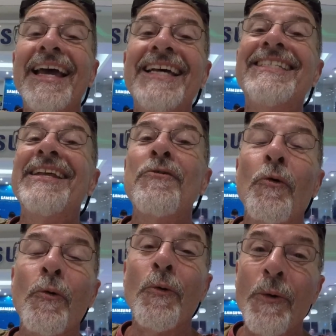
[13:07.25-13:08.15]
is
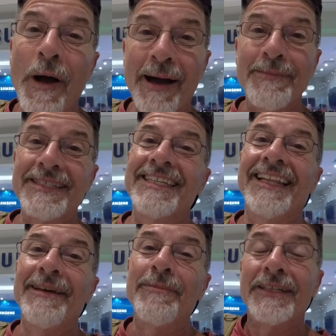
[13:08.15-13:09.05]
in Robinson,
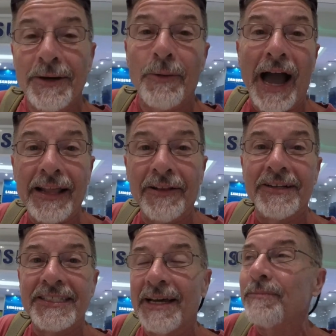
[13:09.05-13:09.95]
Lipa. So I
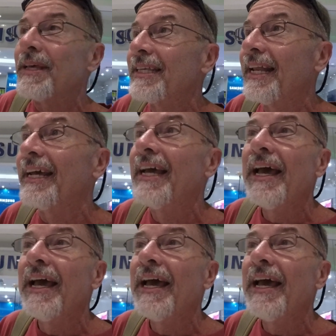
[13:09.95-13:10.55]
learned something today.